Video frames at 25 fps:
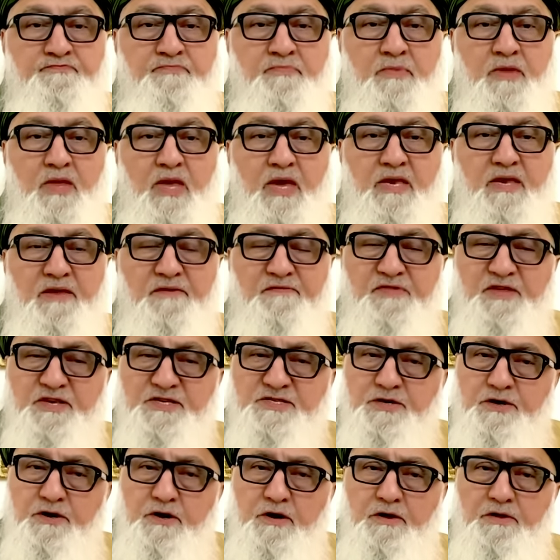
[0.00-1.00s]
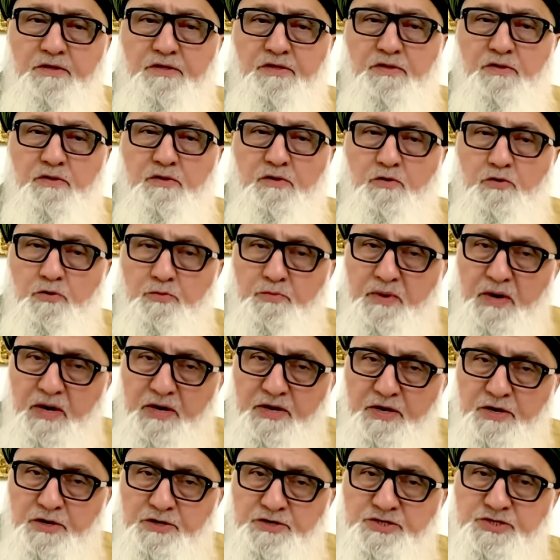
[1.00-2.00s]
And if this earth could be
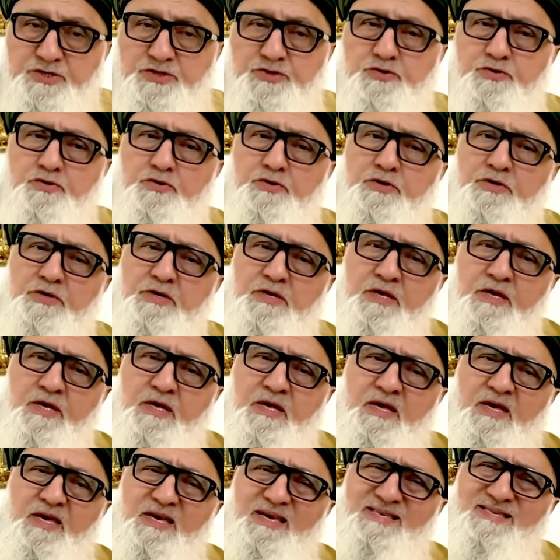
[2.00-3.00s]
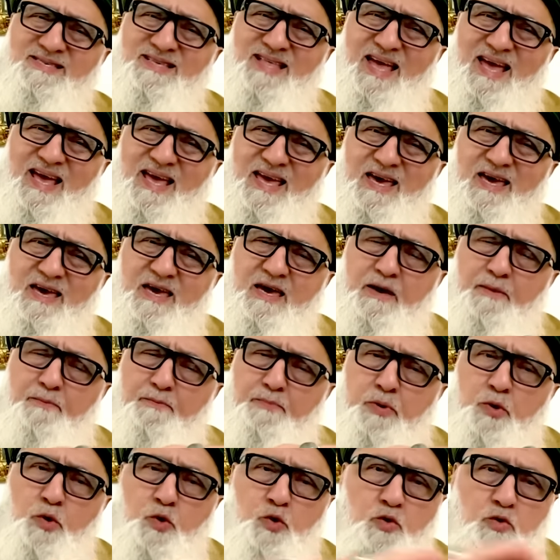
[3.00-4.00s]
understood is like a
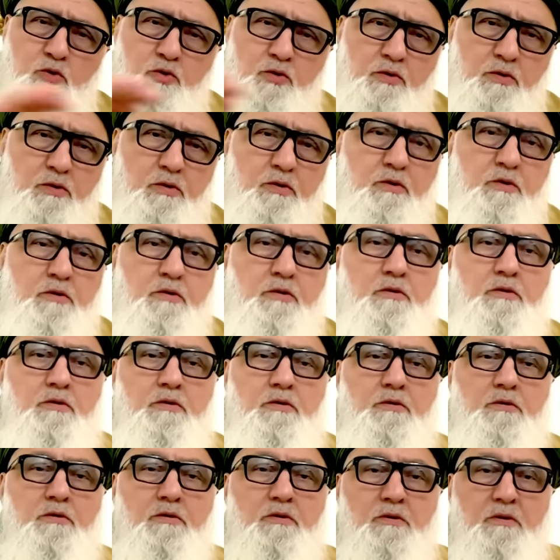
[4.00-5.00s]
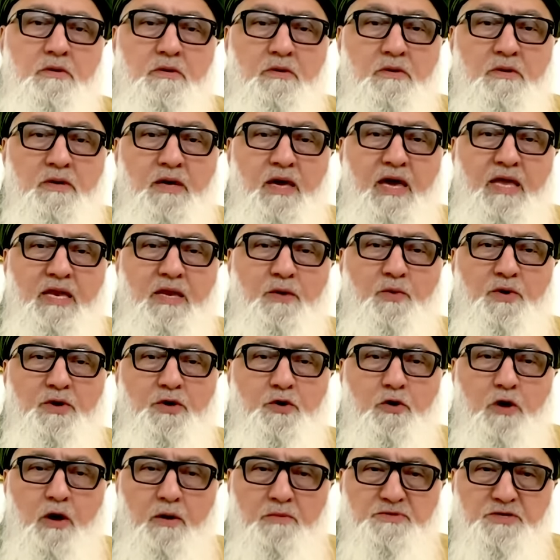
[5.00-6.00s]
pool. Anyone
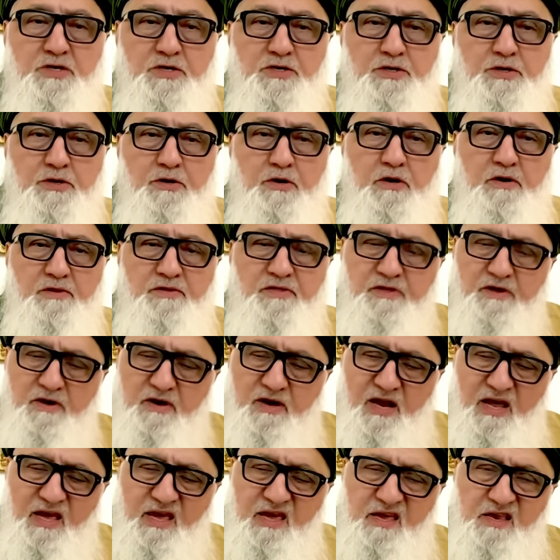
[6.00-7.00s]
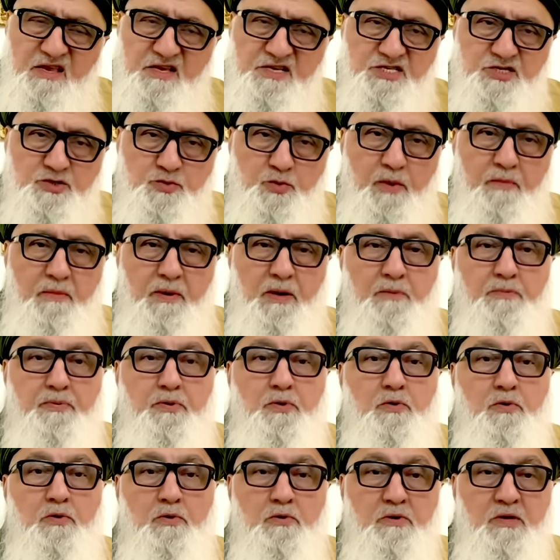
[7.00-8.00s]
who comes onto earth they're like in a swimming
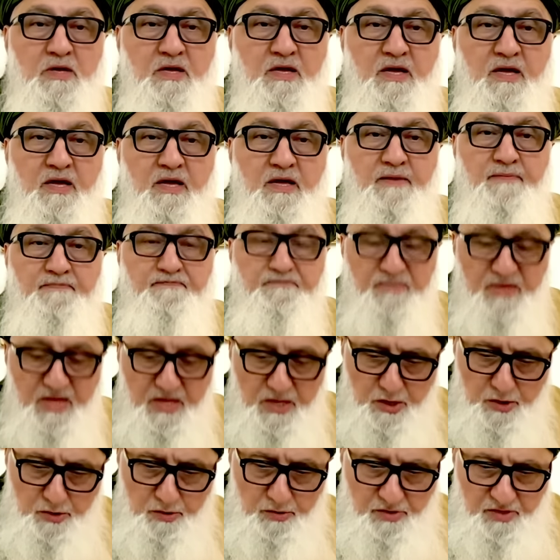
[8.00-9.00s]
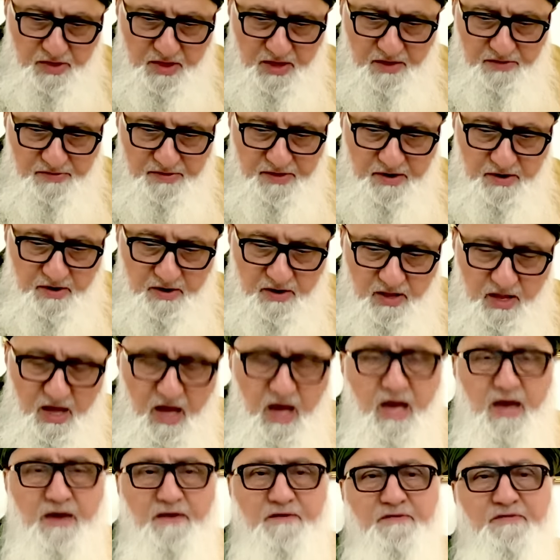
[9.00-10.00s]
pool that you think they're
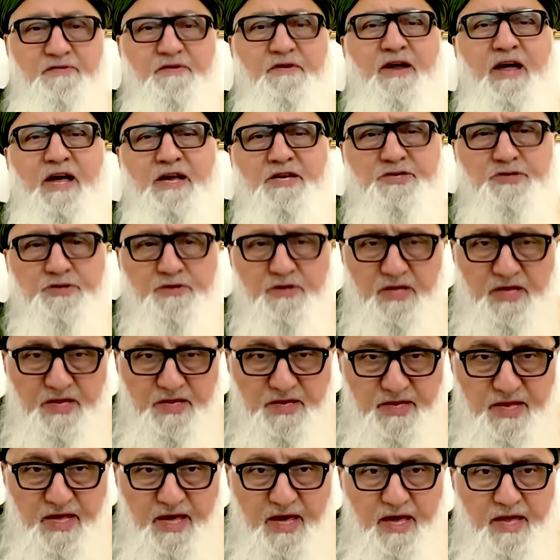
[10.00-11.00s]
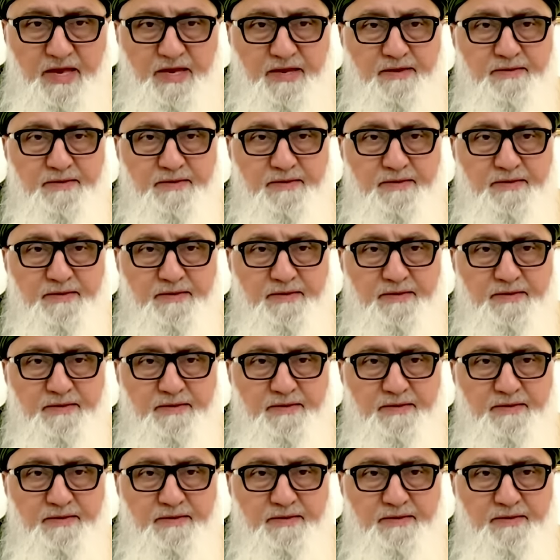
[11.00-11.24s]
alive they're actually dead.